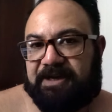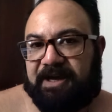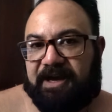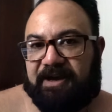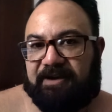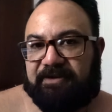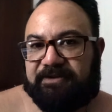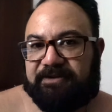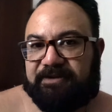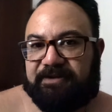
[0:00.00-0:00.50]
a
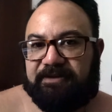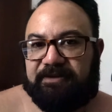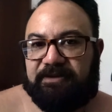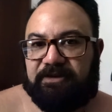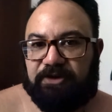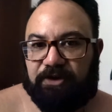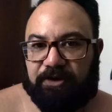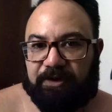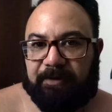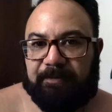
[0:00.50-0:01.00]
house,
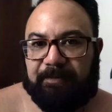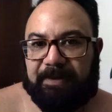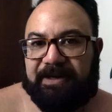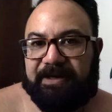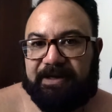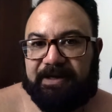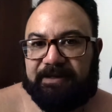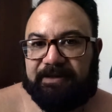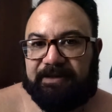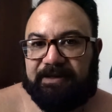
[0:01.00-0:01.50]
you're
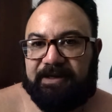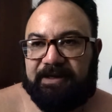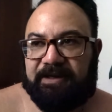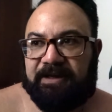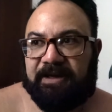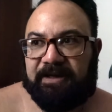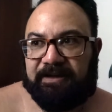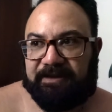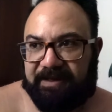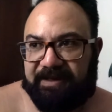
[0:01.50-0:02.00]
immediately
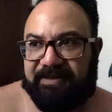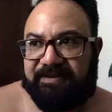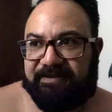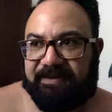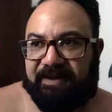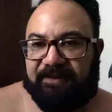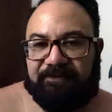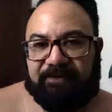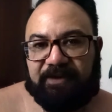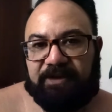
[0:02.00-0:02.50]
less
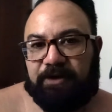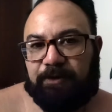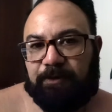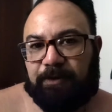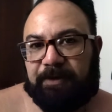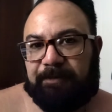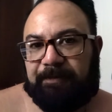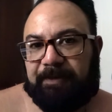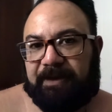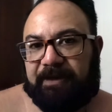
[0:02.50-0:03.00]
safe than you
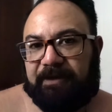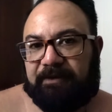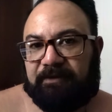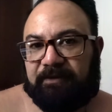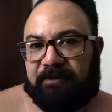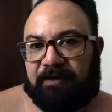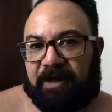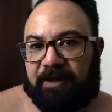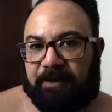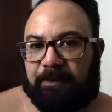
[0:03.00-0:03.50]
would be
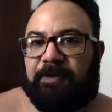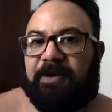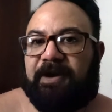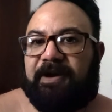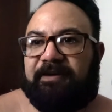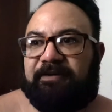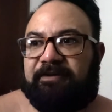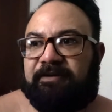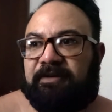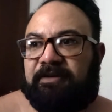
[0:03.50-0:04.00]

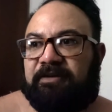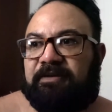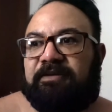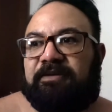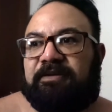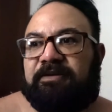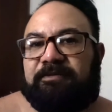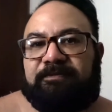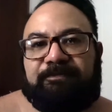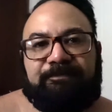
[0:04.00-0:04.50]
otherwise.
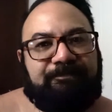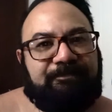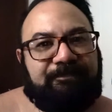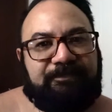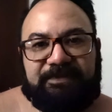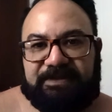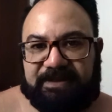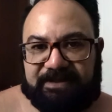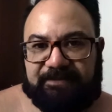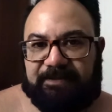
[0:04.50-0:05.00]

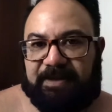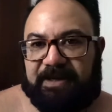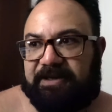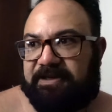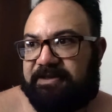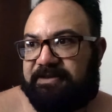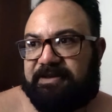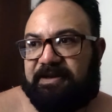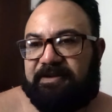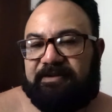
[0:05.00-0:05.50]
Doesn't make
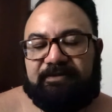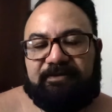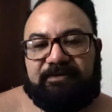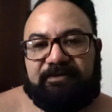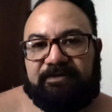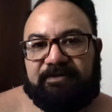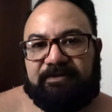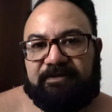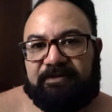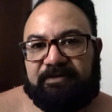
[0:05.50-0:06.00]
any
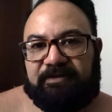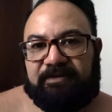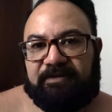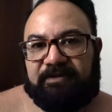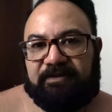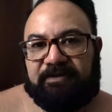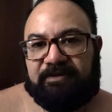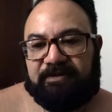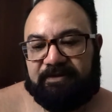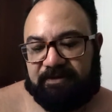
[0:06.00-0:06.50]
sense.
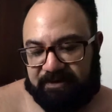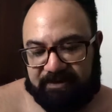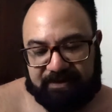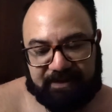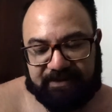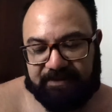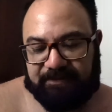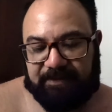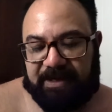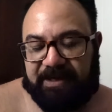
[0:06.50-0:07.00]

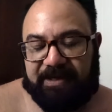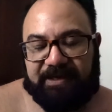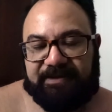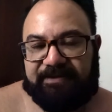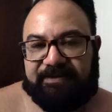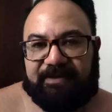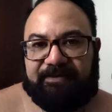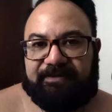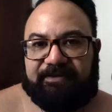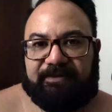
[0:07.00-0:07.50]
Doesn't make any
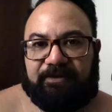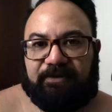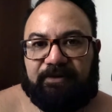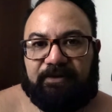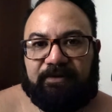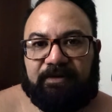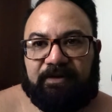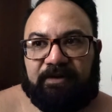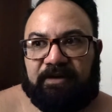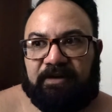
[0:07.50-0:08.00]
sense at
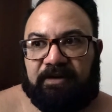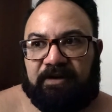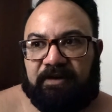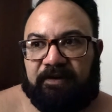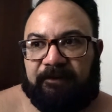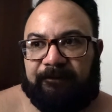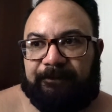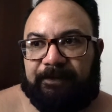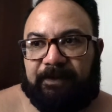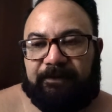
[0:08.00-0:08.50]
all
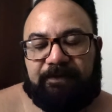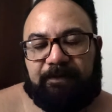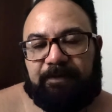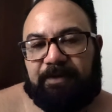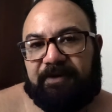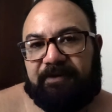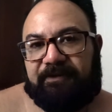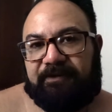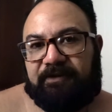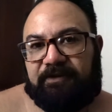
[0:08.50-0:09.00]
if the
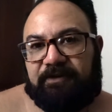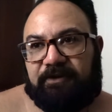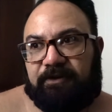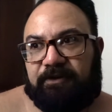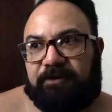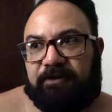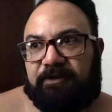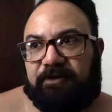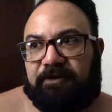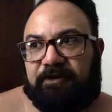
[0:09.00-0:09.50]
person
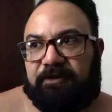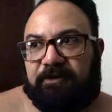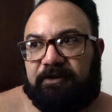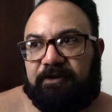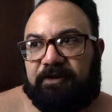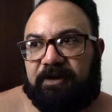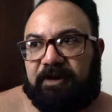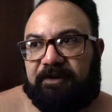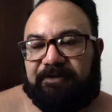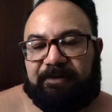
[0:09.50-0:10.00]
who
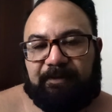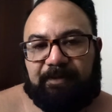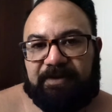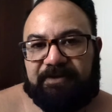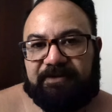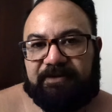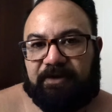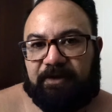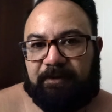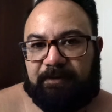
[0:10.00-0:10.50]
if the
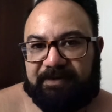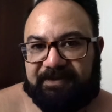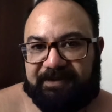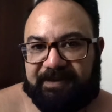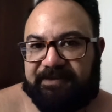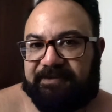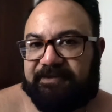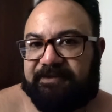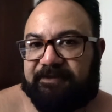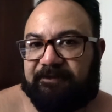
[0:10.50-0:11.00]
person who
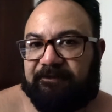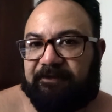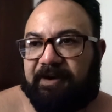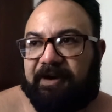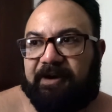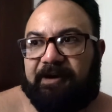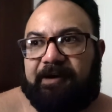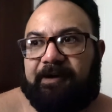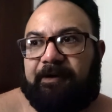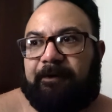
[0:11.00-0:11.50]
possesses the
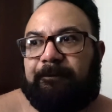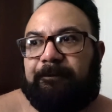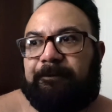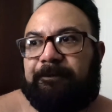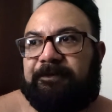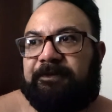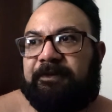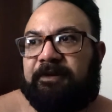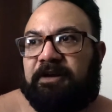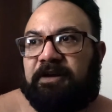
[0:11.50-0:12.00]

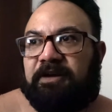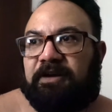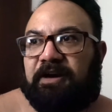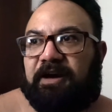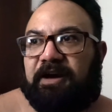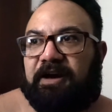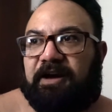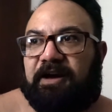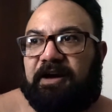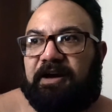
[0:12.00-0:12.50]
firearms,
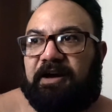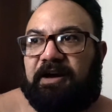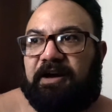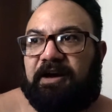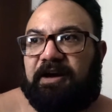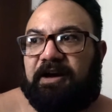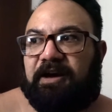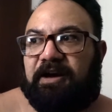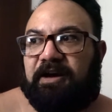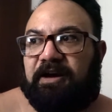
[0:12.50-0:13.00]

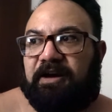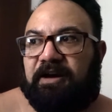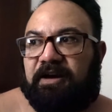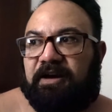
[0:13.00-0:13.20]
uh,